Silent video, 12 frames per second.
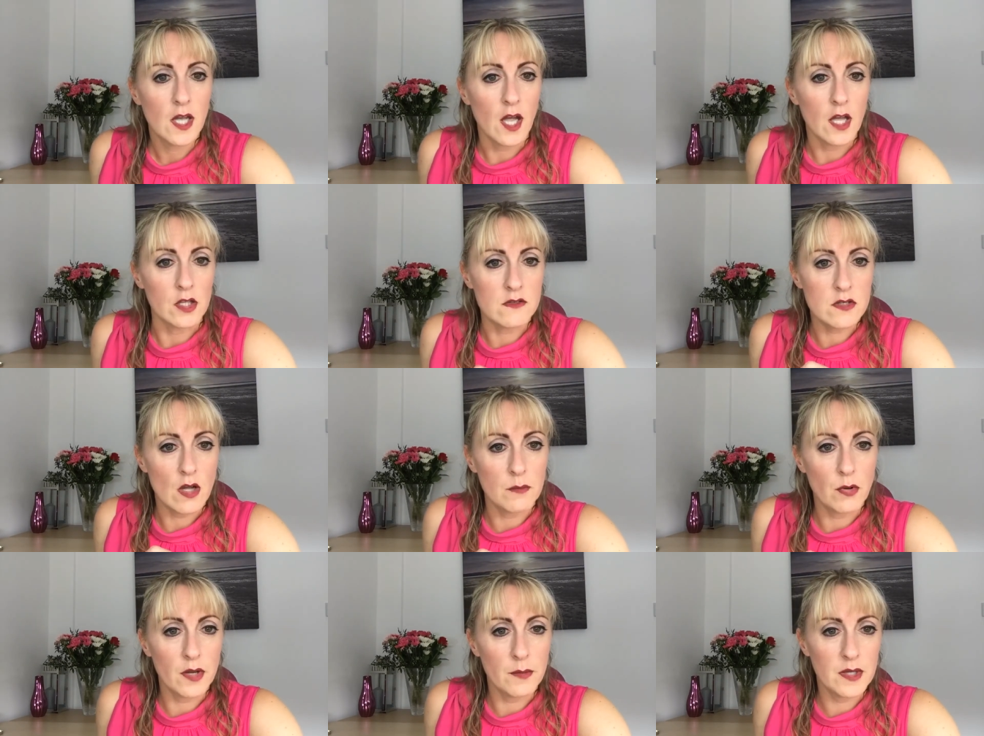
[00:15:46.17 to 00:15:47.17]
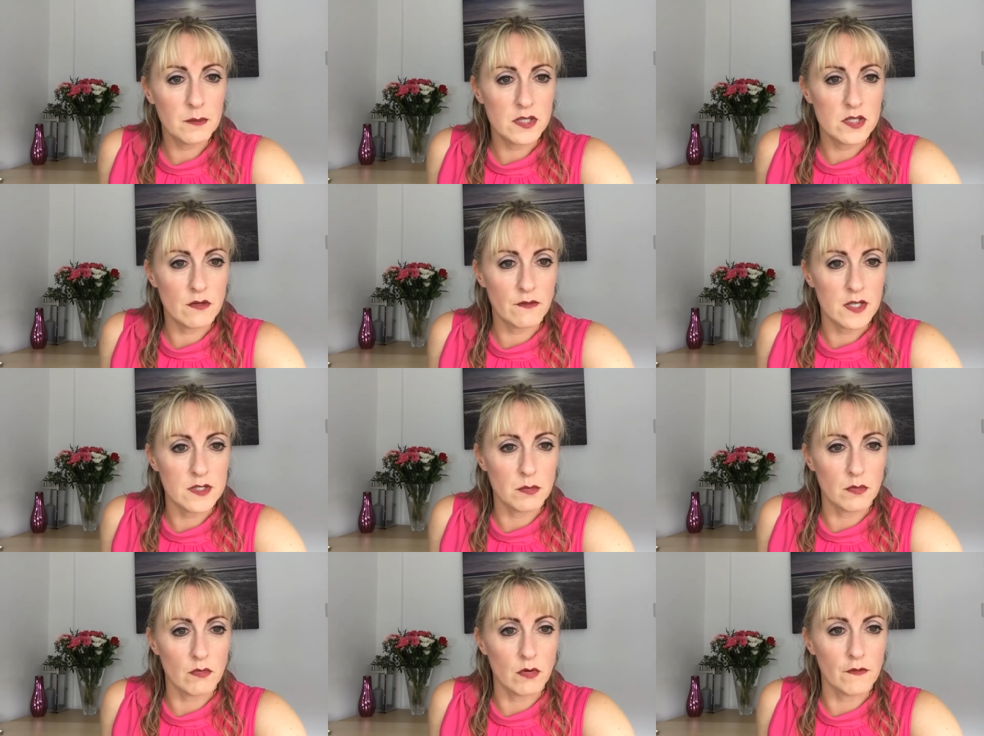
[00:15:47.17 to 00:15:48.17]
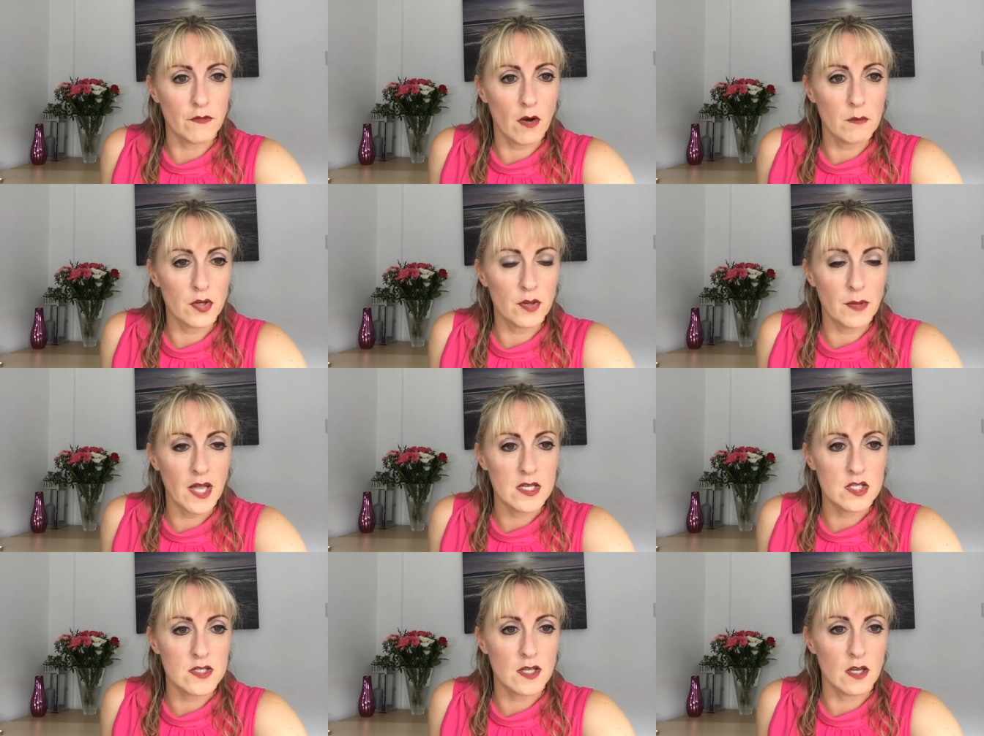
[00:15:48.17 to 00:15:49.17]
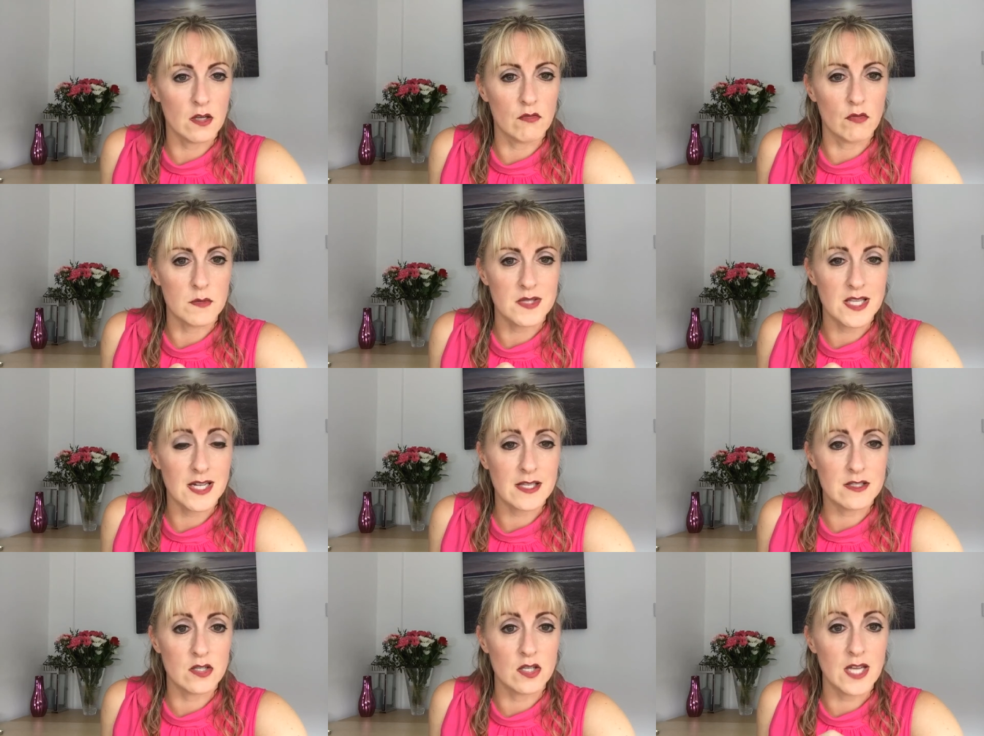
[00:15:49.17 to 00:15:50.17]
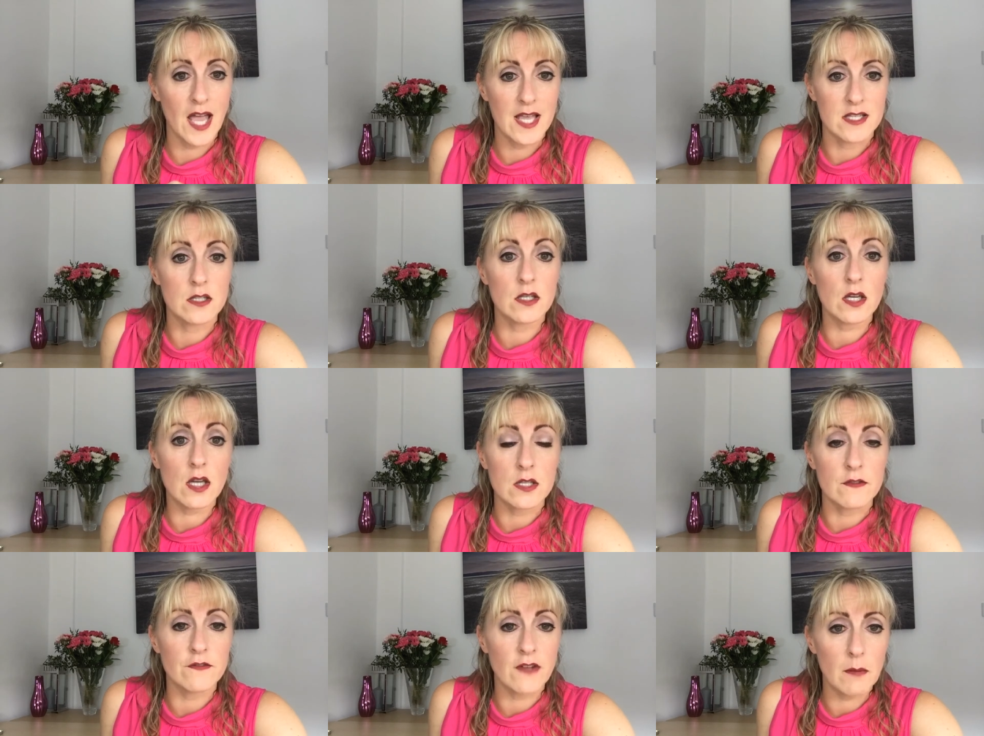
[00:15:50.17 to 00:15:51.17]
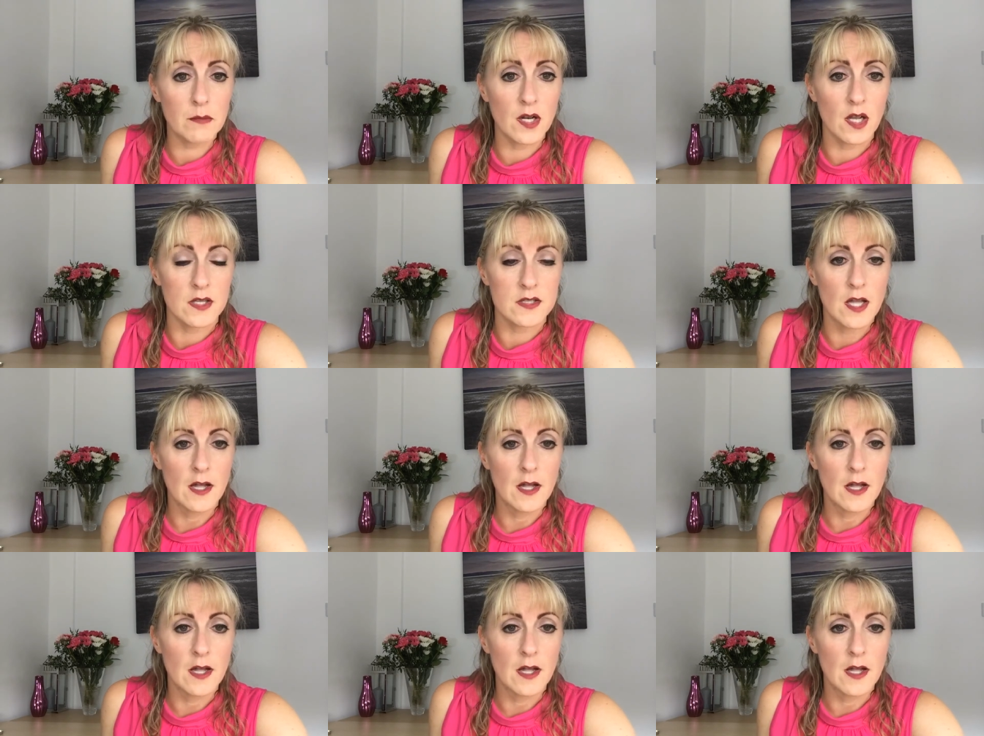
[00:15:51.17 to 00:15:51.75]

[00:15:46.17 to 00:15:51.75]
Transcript: You started pulling people into your Facebook group from other pages and groups in the last 2 days. Good, fabulous.